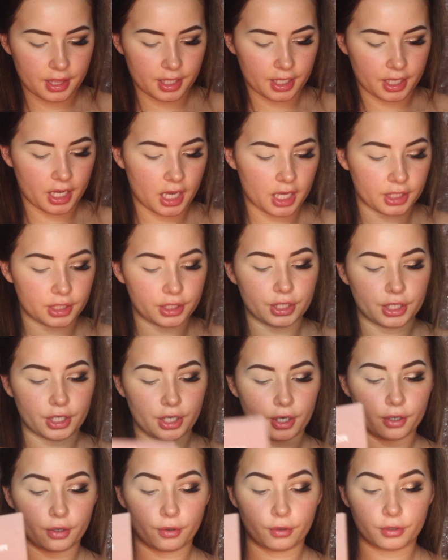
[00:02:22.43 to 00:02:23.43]
the
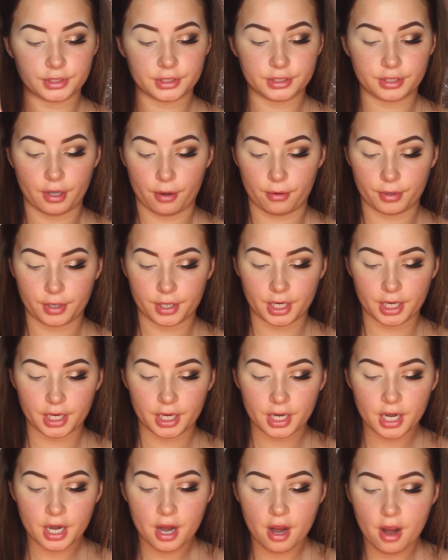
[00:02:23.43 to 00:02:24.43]
color Golden
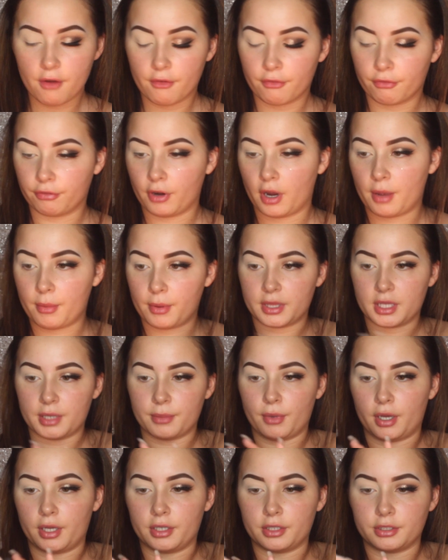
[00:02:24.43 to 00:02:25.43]
Ochre from the
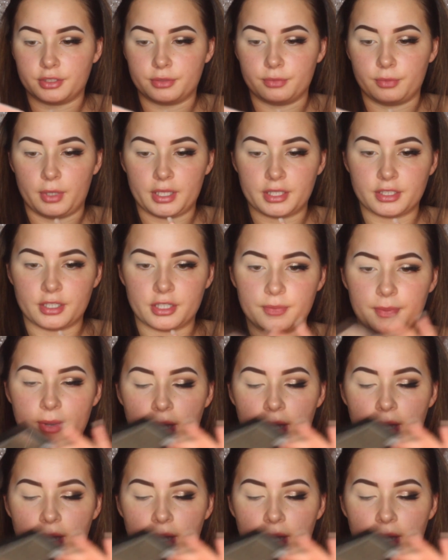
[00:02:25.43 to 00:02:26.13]
Modern Renaissance